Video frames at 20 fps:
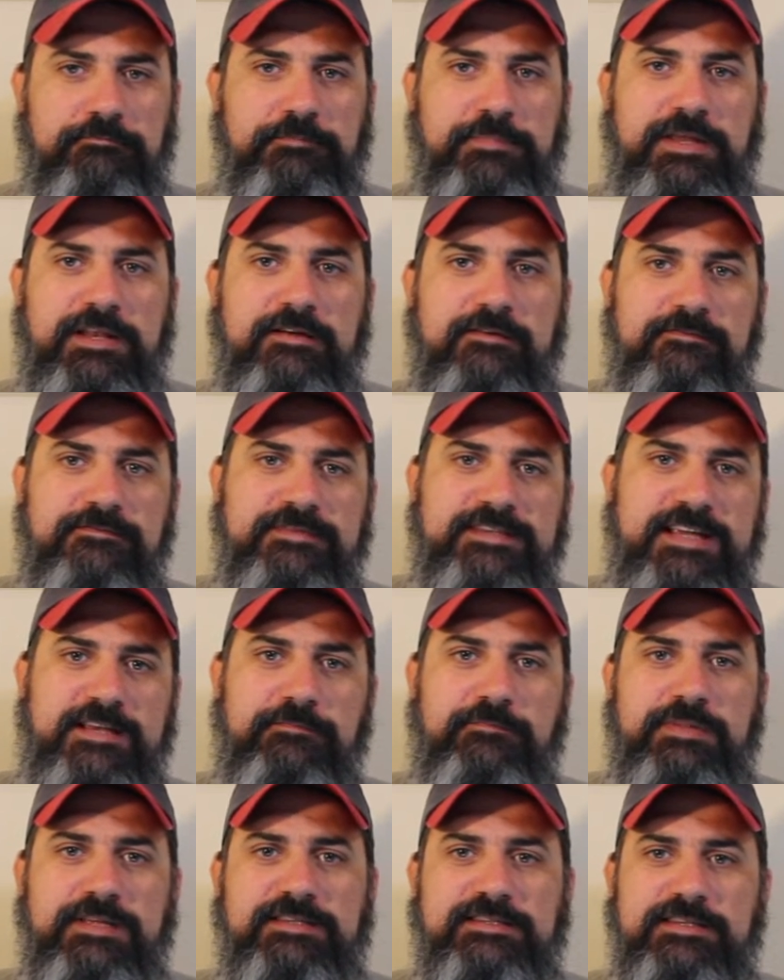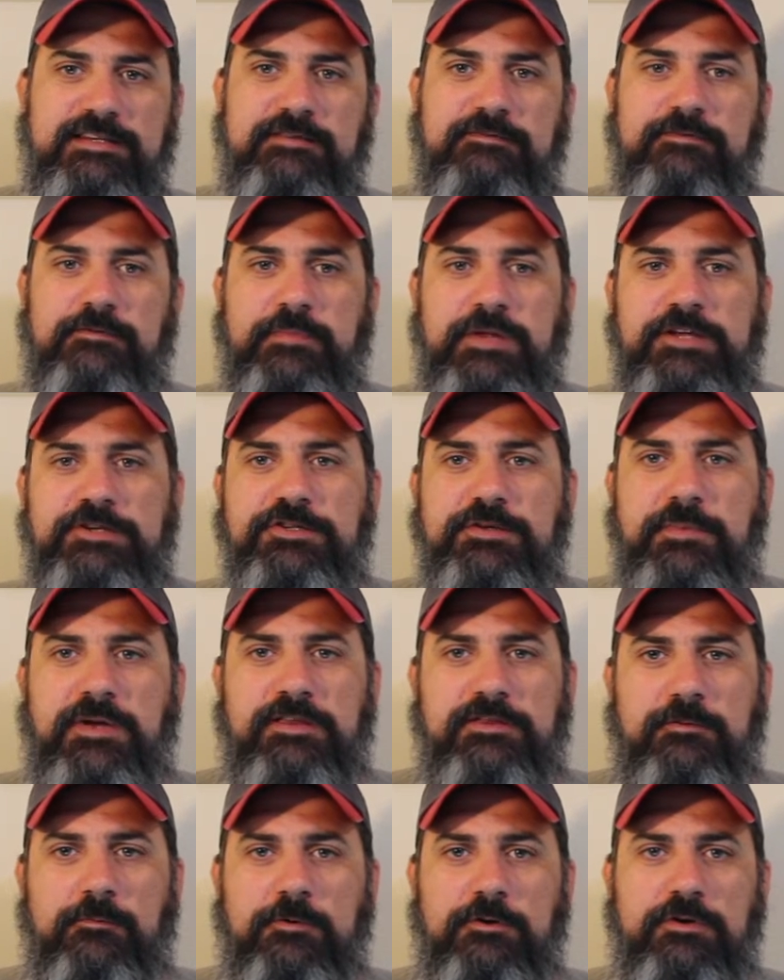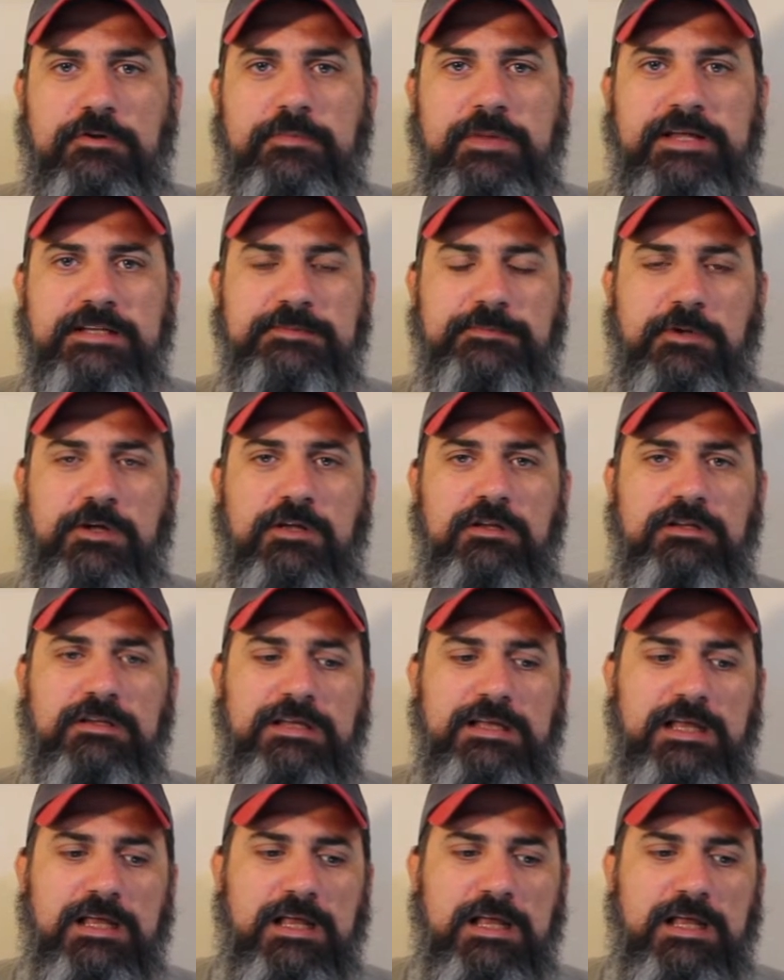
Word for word: bit of tidbits and information about the world of baseball.